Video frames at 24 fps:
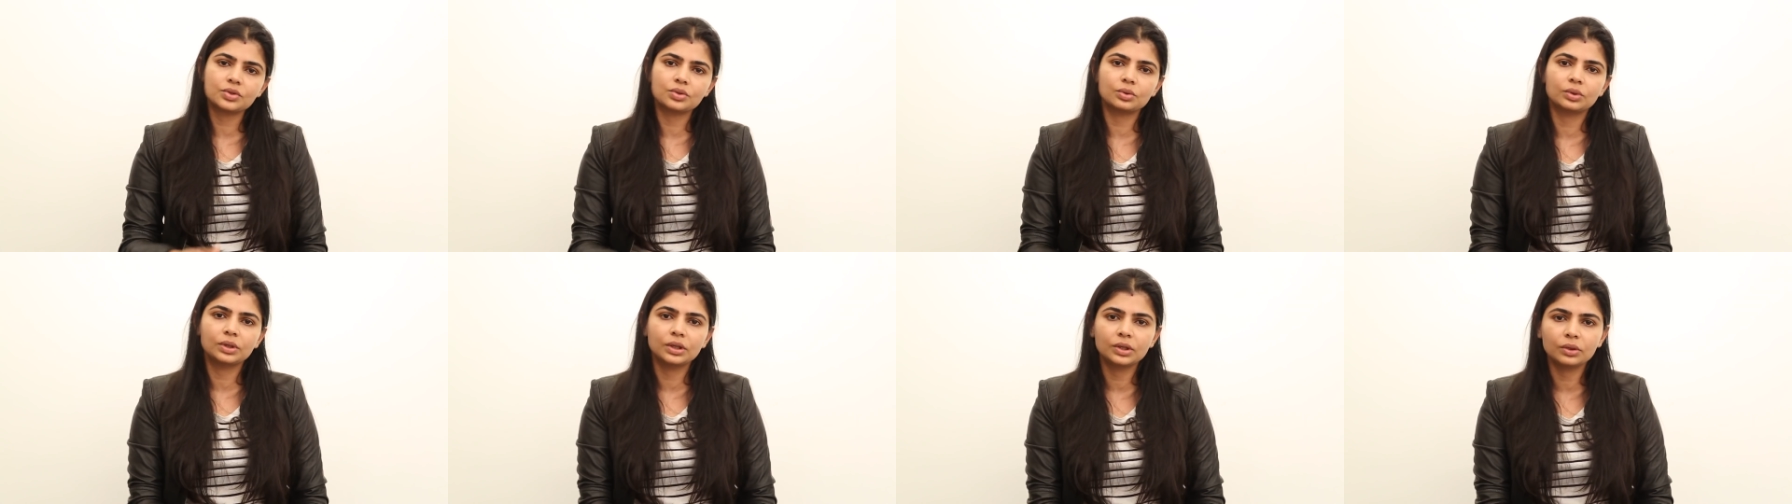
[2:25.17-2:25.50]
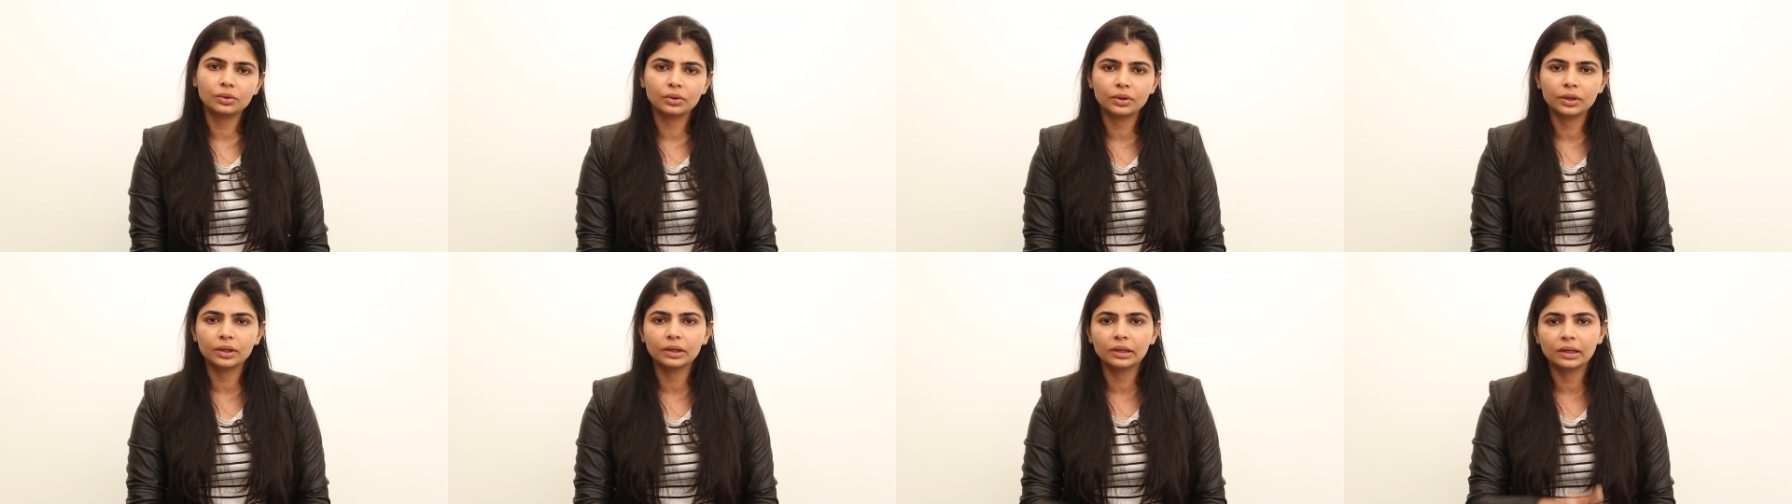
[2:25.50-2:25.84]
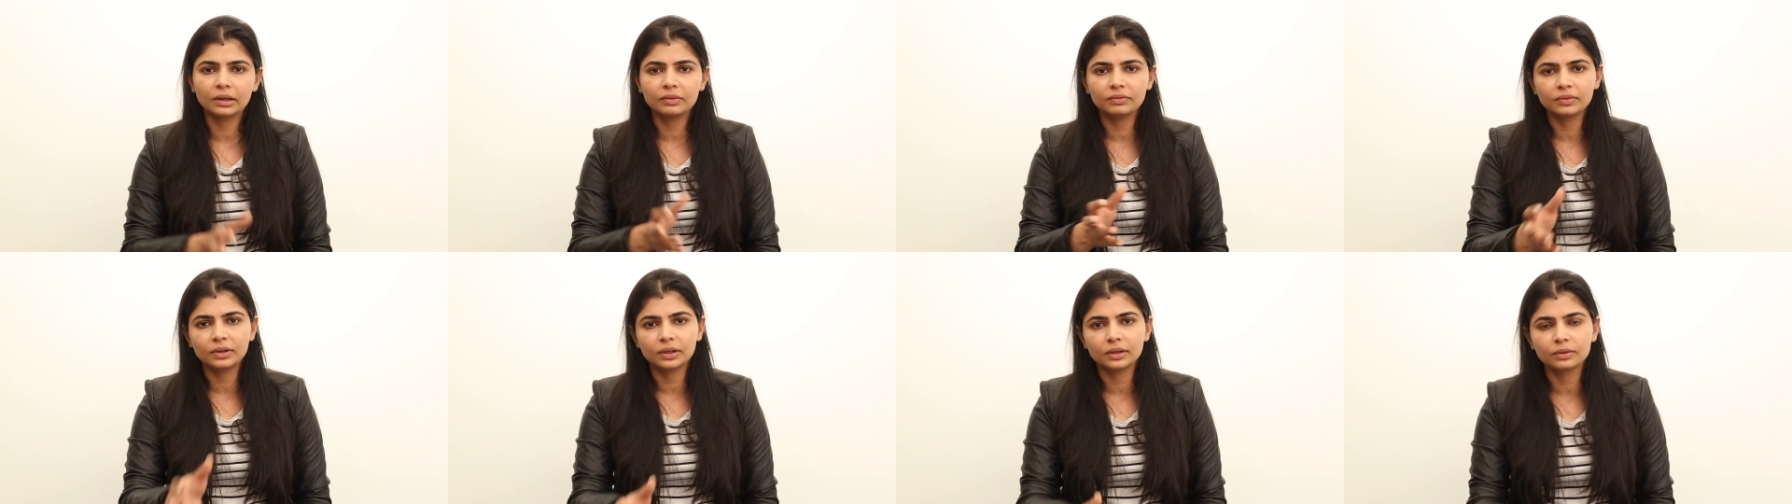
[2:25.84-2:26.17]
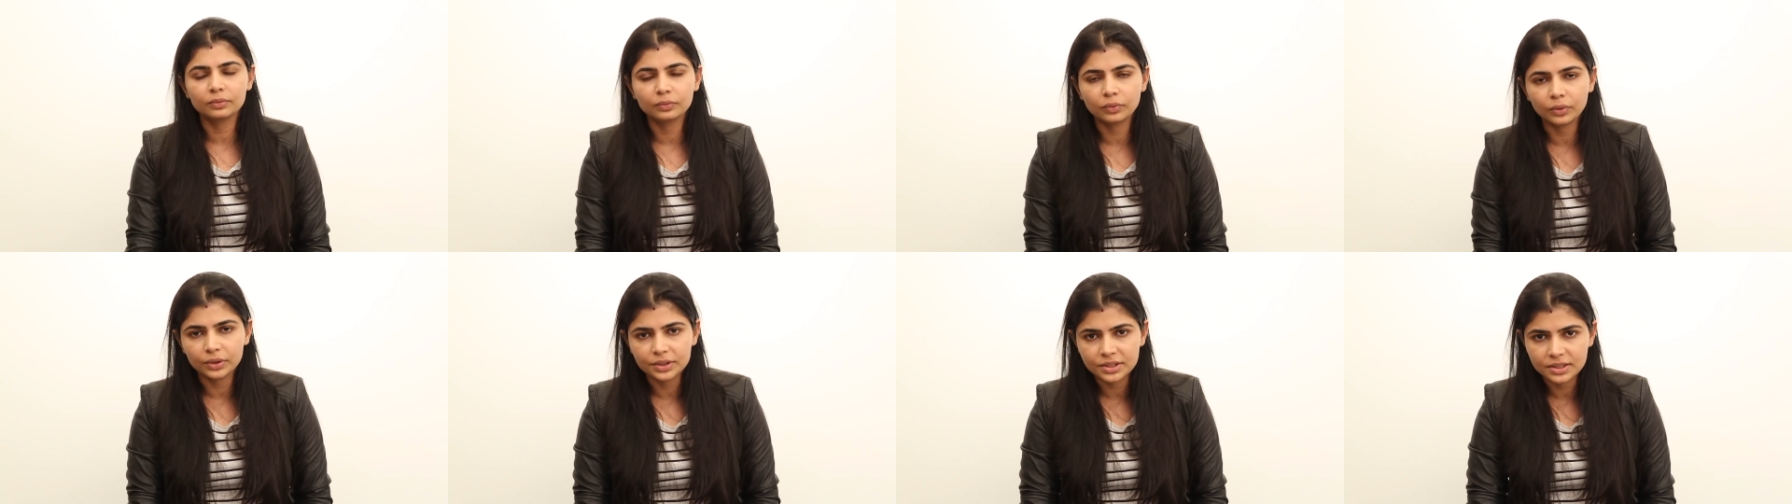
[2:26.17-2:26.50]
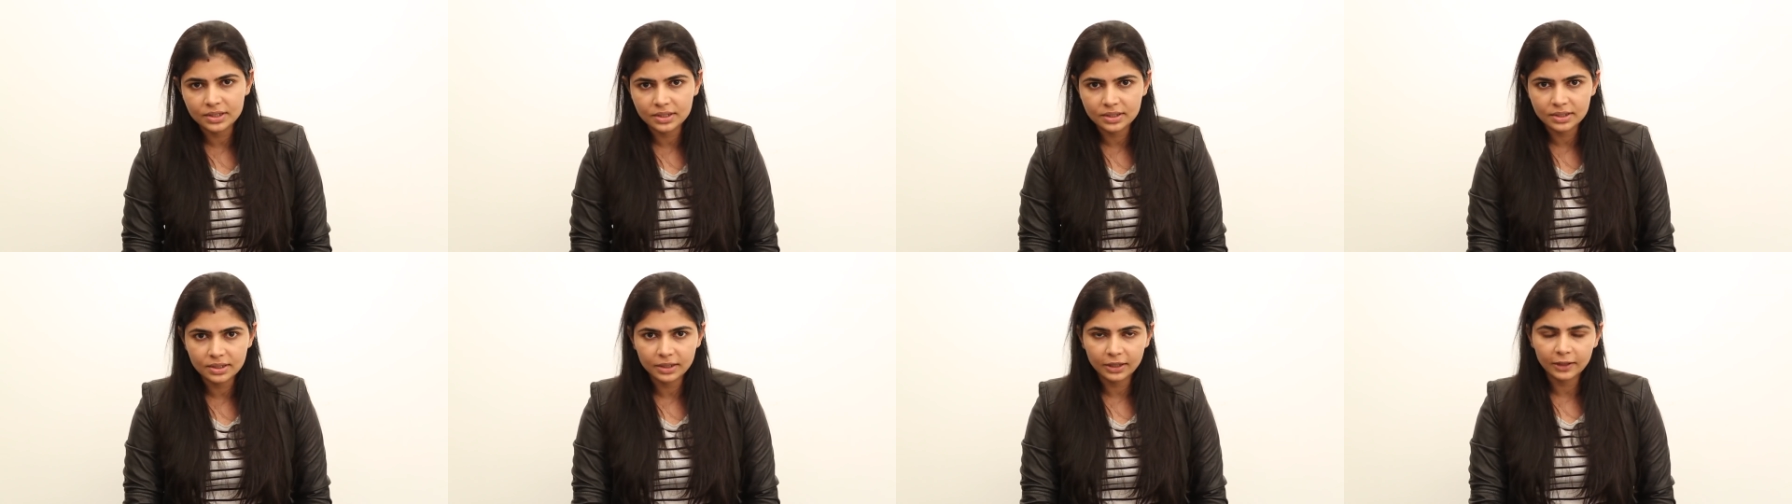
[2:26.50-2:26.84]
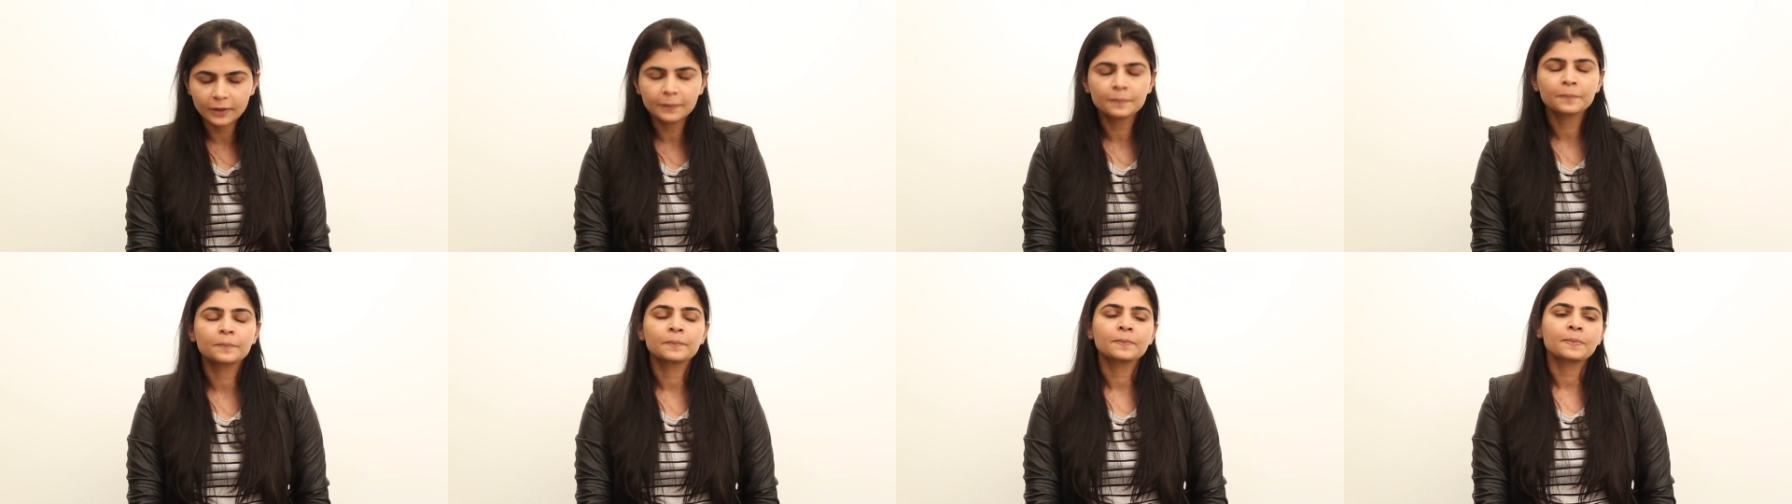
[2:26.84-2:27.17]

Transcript: to heroine and villain voices, right.